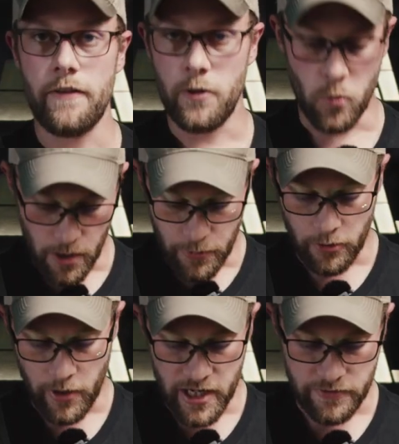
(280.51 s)
If you want to put a
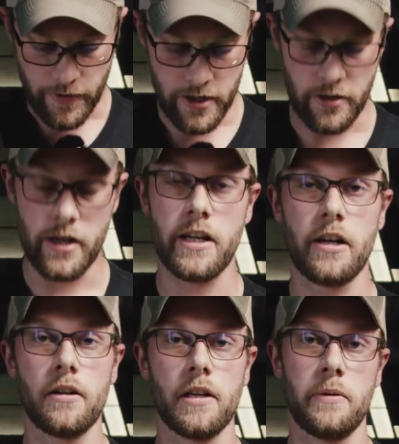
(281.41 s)
rangefinder in
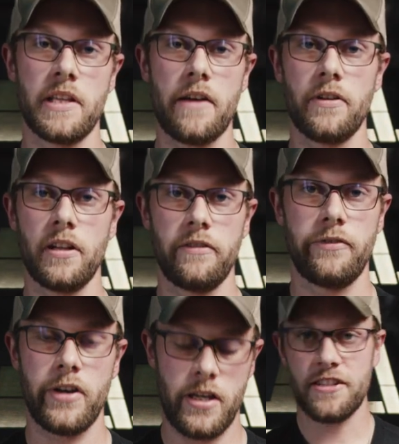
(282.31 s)
here, it would definitely
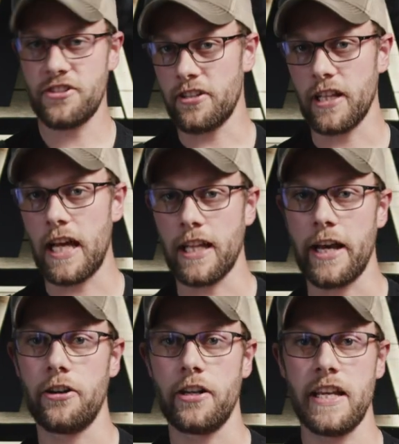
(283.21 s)
fit. It's just a lot
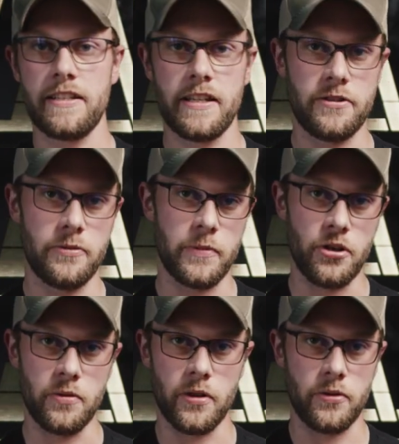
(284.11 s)
lighter and easy to
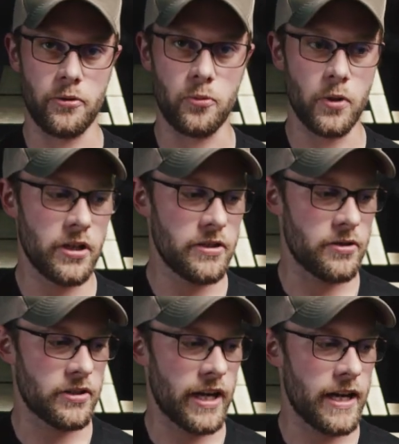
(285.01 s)
maneuver through woods
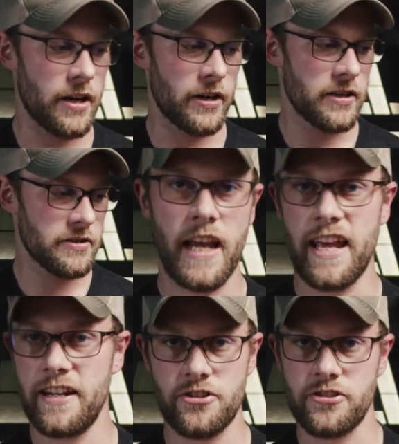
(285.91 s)
or tight areas,
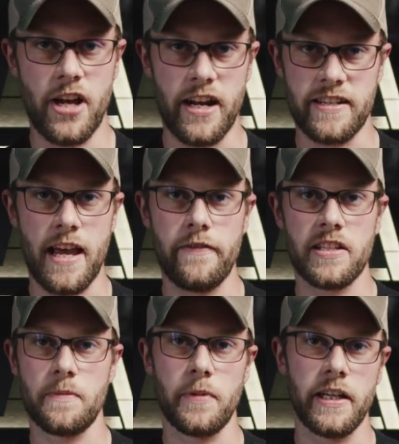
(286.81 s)
and it's just not as heavy
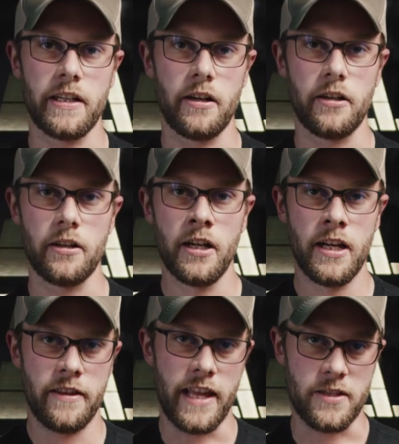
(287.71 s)
as a plate carrier.
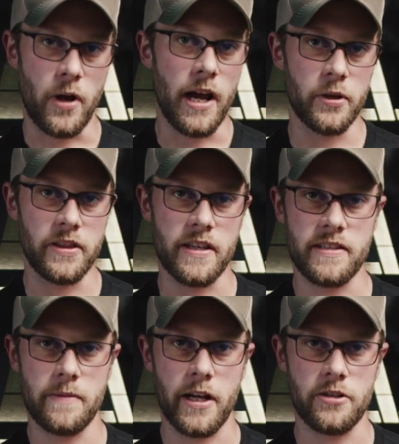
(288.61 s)
That's why I put
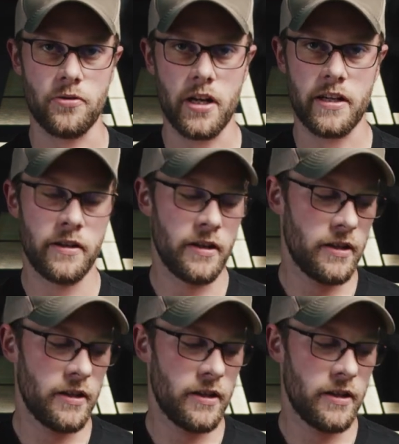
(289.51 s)
this in my truck.